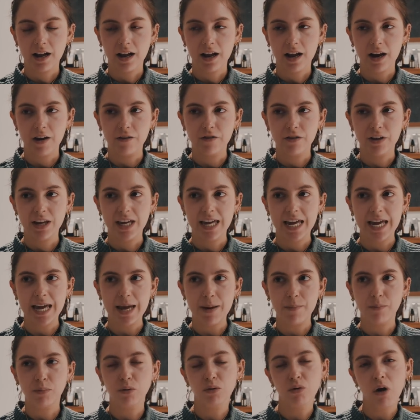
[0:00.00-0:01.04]
kind of
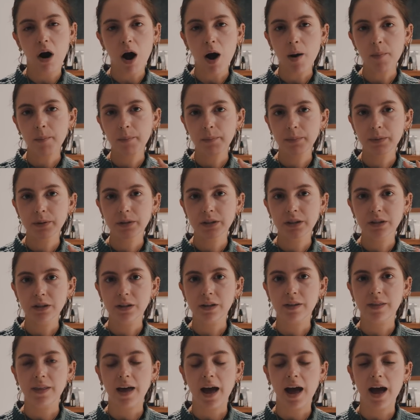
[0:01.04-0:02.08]
key
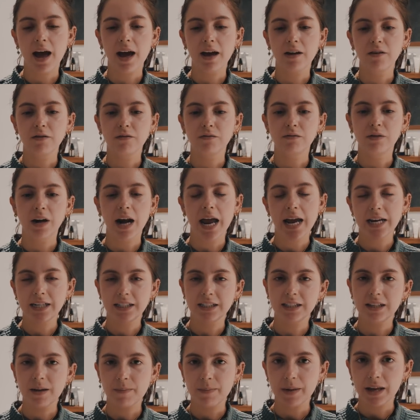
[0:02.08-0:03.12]
props that relate
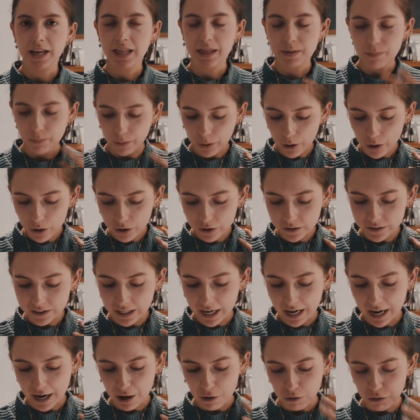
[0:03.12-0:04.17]
to something in the
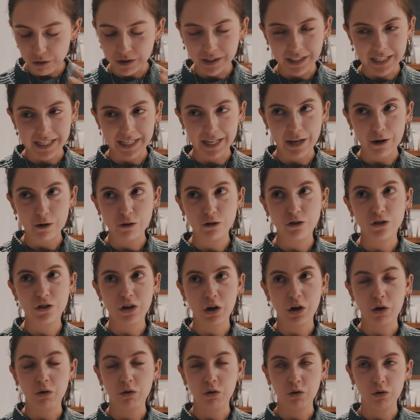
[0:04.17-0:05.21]
books, and I always think they look
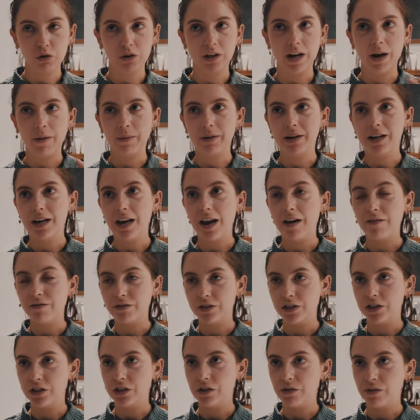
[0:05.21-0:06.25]
so cool, and I would
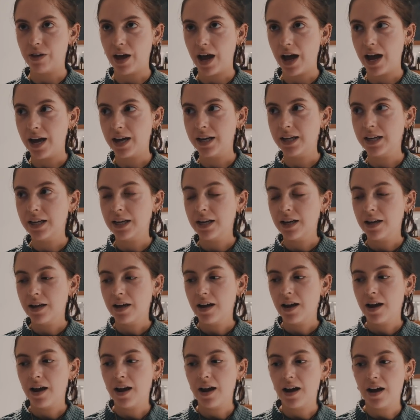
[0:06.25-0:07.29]
love to do that.
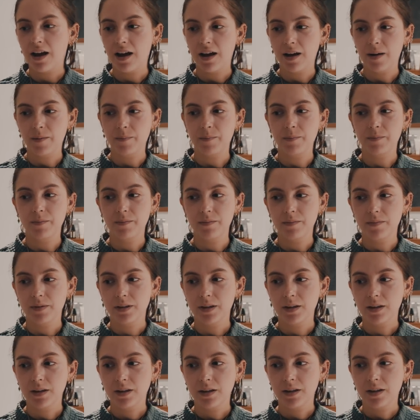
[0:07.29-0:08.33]
Um,
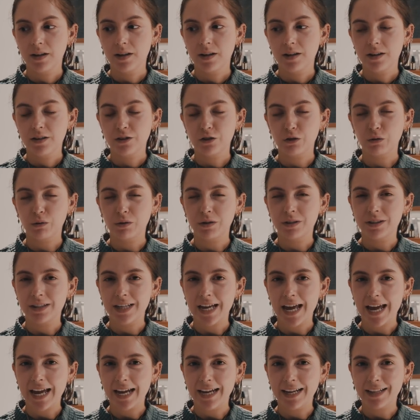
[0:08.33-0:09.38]
so we'll
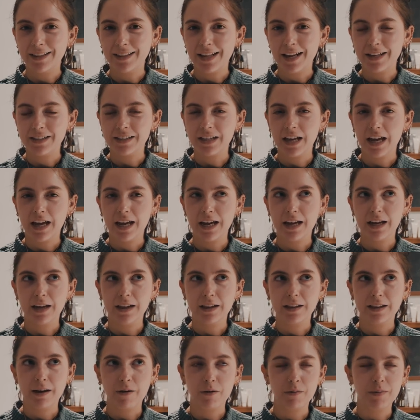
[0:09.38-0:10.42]
see. That's like,
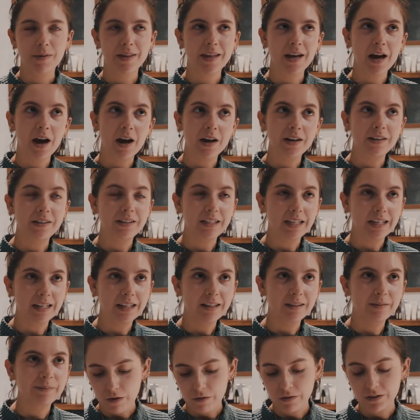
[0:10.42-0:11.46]
that would be the
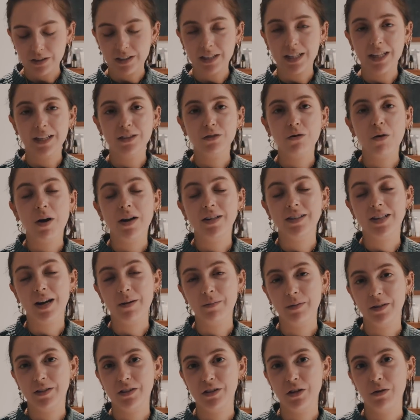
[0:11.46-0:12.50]
ideal. Obviously that's quite
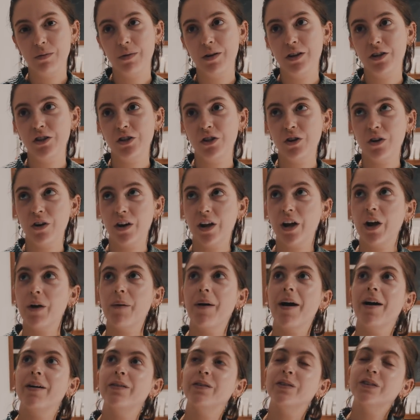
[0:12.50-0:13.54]
time consuming because you've got to go
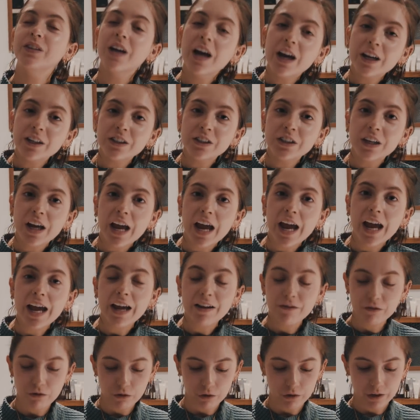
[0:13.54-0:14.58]
out
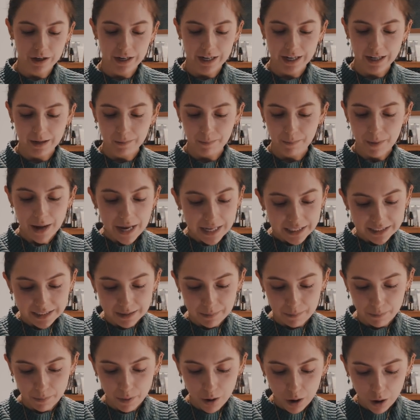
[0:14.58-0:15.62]
searching for your little
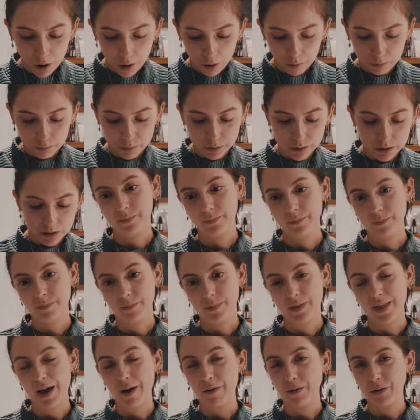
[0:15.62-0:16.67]
bits and bobs,
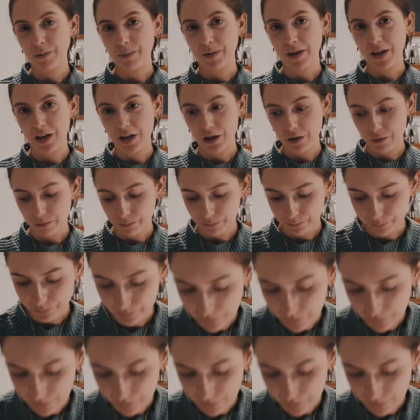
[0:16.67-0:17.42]
but that would be cute